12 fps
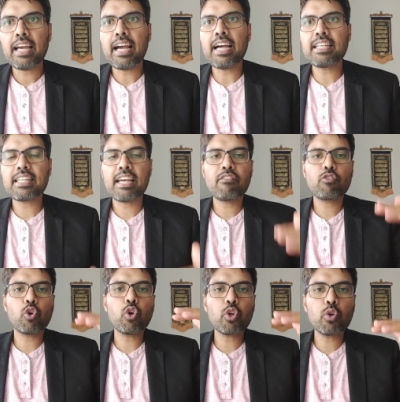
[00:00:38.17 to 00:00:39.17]
As I have
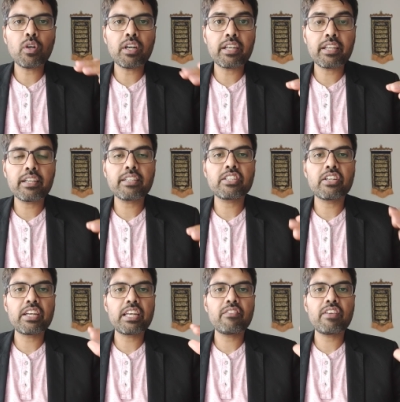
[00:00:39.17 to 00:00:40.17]
told you earlier,
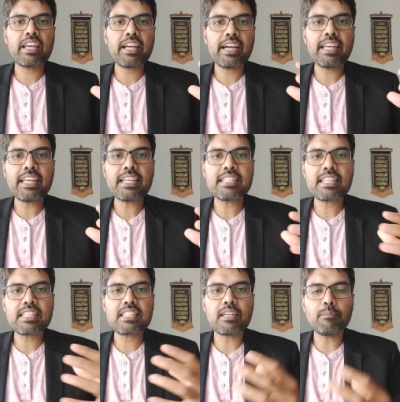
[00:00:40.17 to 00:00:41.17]
generative AI is a
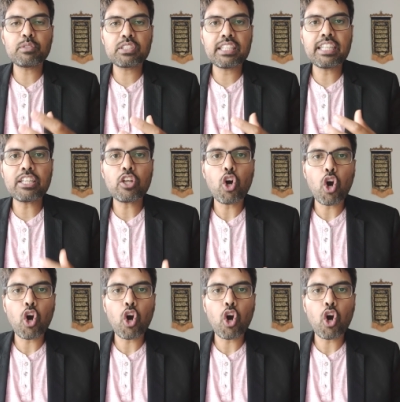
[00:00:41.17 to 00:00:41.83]
subset